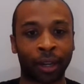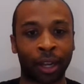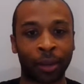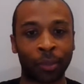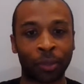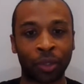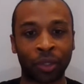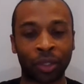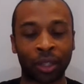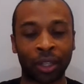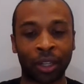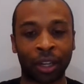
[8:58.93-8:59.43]
I'm
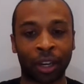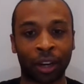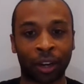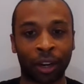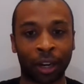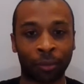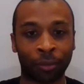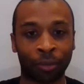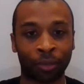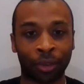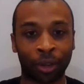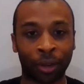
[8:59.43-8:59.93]
sitting here,
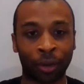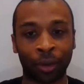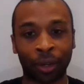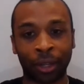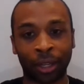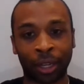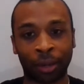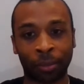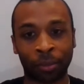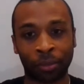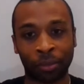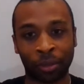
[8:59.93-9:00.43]
I'm
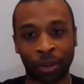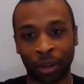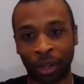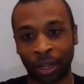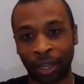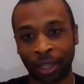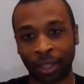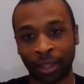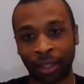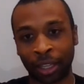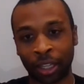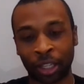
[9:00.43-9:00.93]
floating, I'm
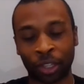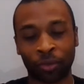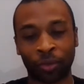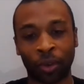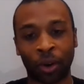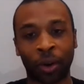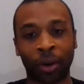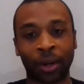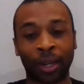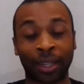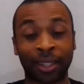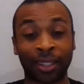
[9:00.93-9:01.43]
looking this
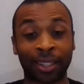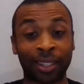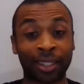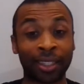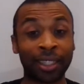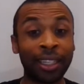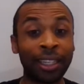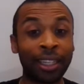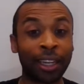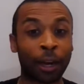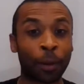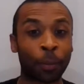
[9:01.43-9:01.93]
far, and I
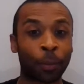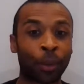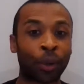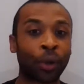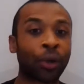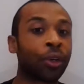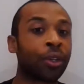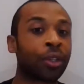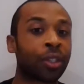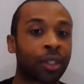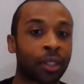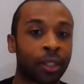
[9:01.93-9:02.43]
see a
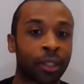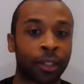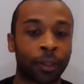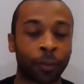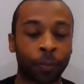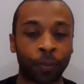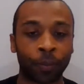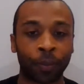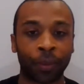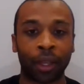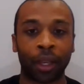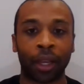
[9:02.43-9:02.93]
person.
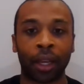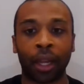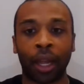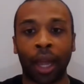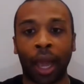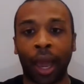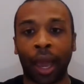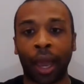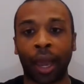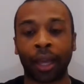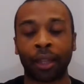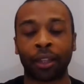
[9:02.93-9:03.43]

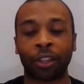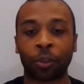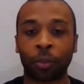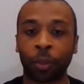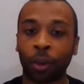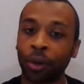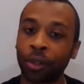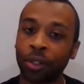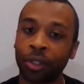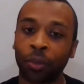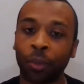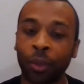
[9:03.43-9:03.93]
And this
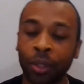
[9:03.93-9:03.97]
person